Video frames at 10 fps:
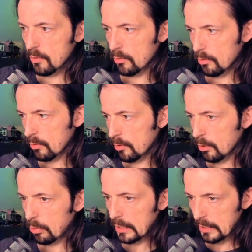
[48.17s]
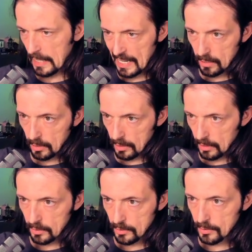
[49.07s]
to completely
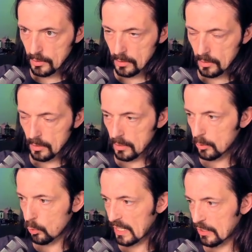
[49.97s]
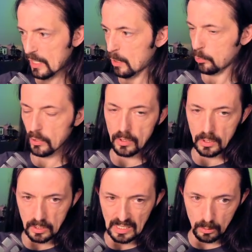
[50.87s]
analyze what has happened
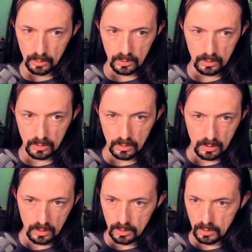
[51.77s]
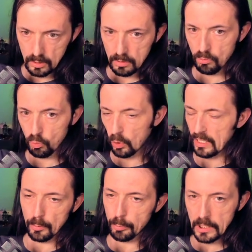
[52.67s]
in that
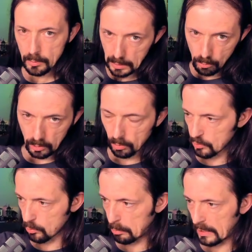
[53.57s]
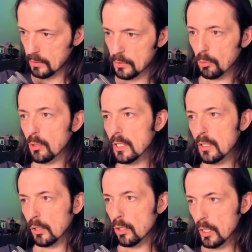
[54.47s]
whatever PHP request we made. So we did
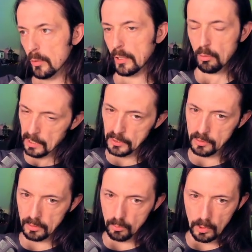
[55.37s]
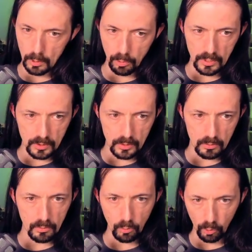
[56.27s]
a curl request to the WordPress
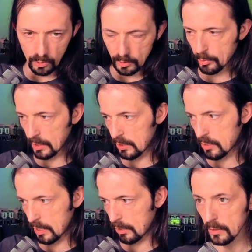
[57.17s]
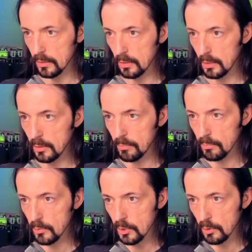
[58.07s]
front page now.
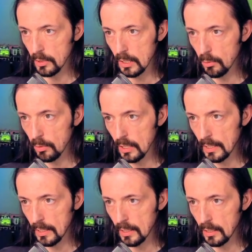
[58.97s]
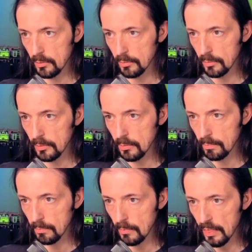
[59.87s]
So here we have
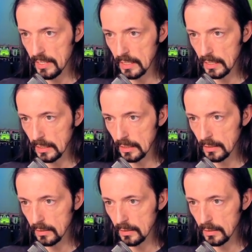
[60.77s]
the